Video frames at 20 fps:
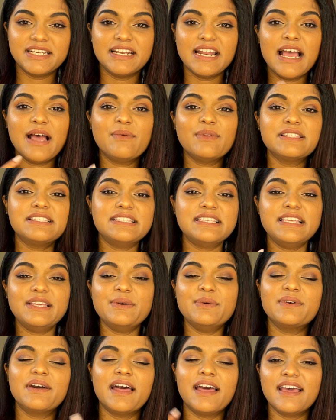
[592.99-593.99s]
and I will see
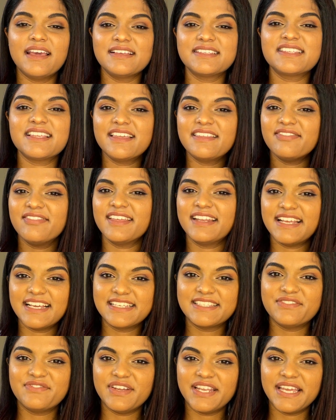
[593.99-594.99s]
you guys in the
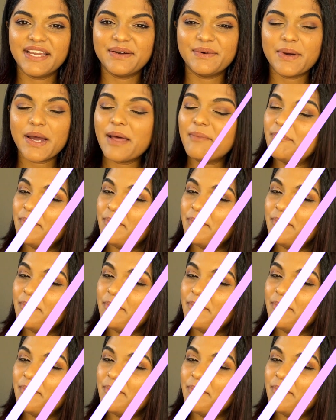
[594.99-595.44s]
next video.